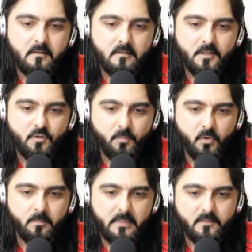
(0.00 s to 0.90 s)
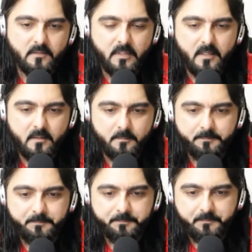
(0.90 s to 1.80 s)
that you put in place for that,
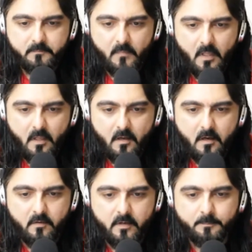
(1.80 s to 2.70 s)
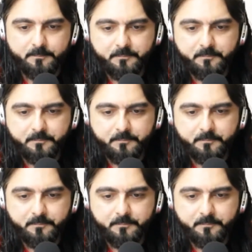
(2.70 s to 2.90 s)
Ram?